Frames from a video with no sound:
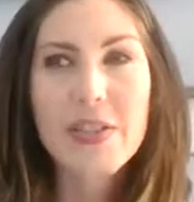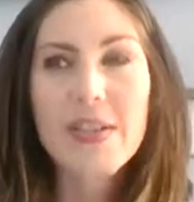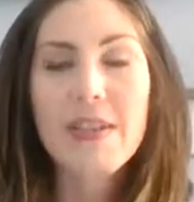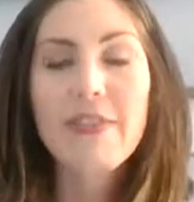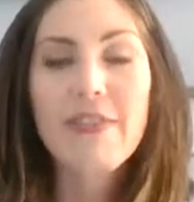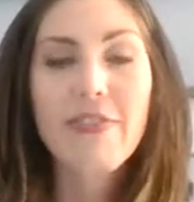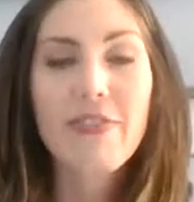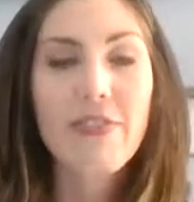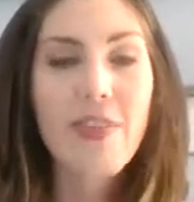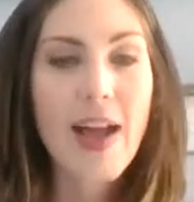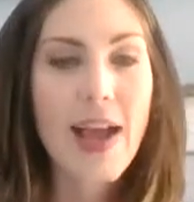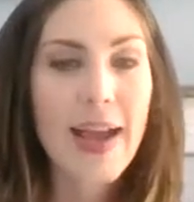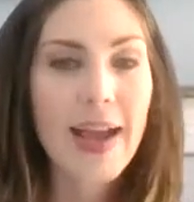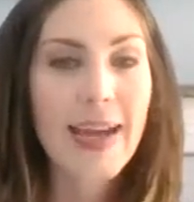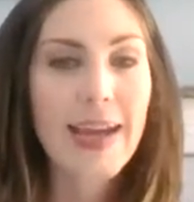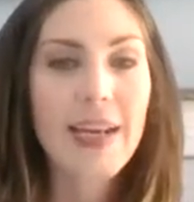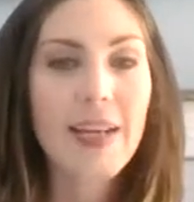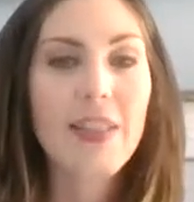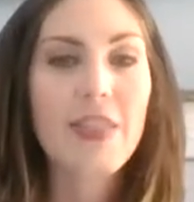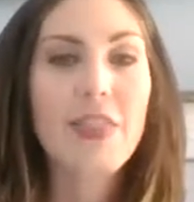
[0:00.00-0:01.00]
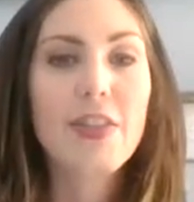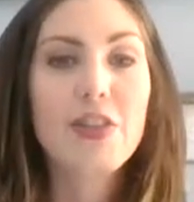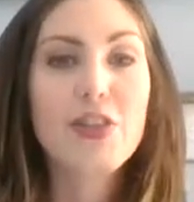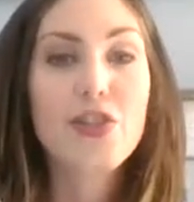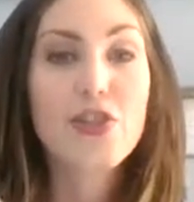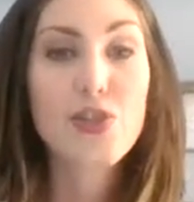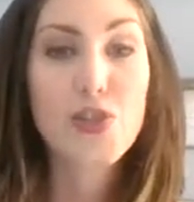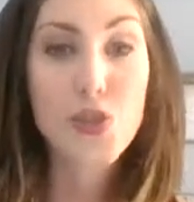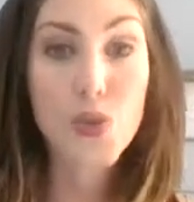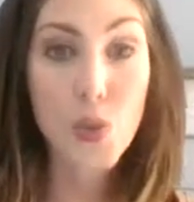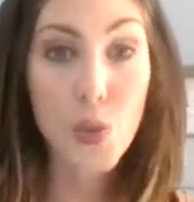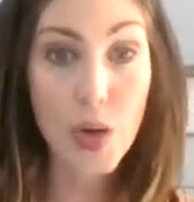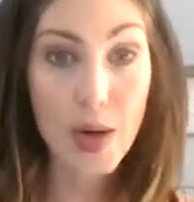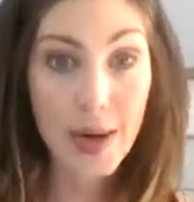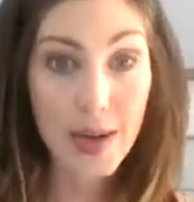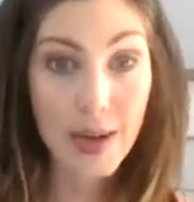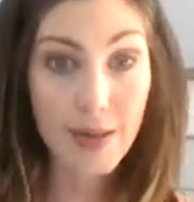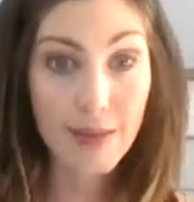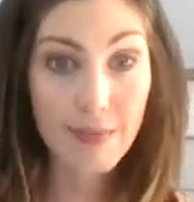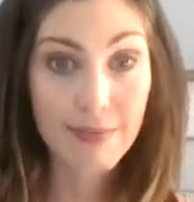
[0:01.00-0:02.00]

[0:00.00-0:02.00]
to find the joy